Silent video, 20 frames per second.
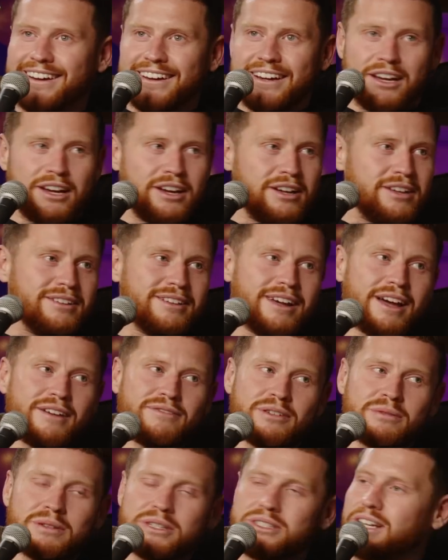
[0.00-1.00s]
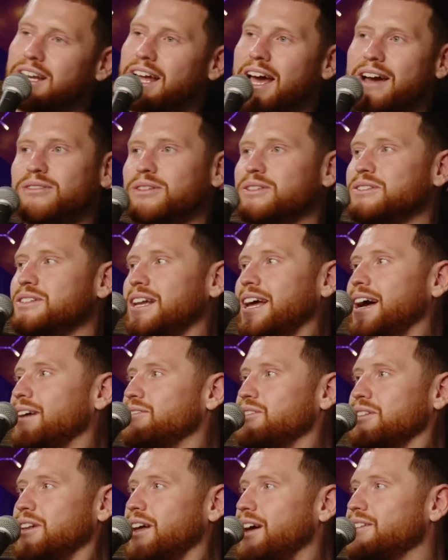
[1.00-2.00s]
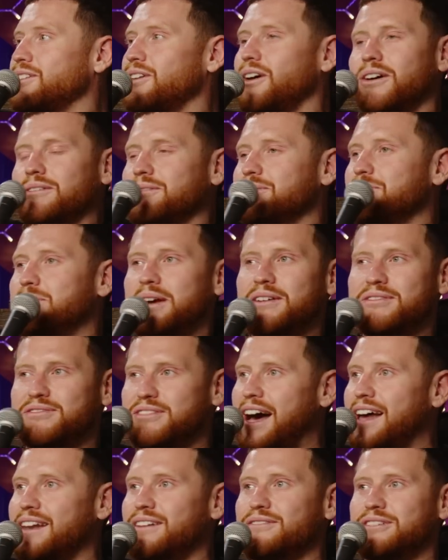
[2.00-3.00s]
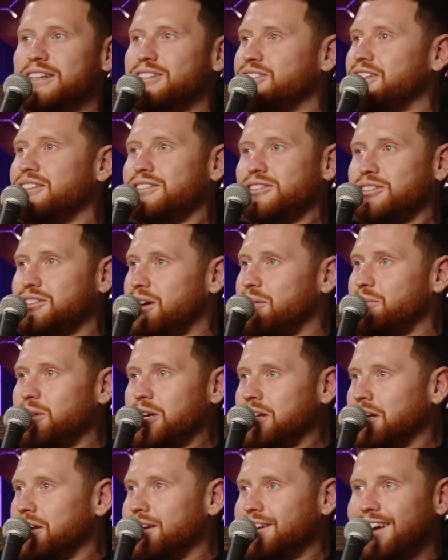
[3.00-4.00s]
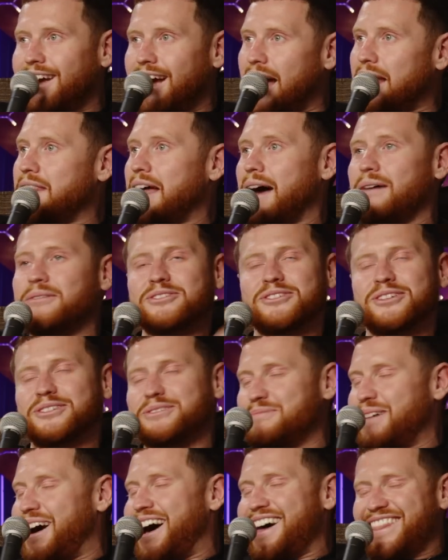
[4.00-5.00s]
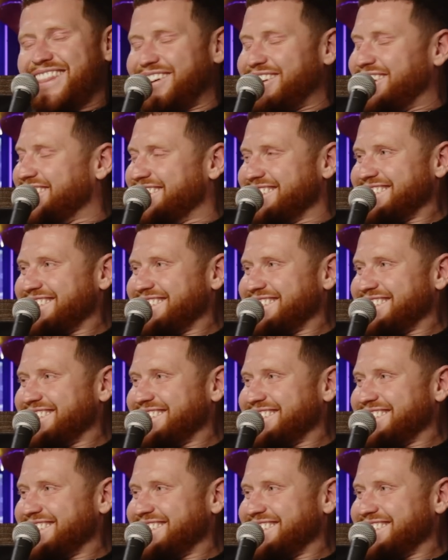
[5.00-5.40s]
That's fine. Everyone's allowed to like not be a fan of listening to someone, and that was just my thought.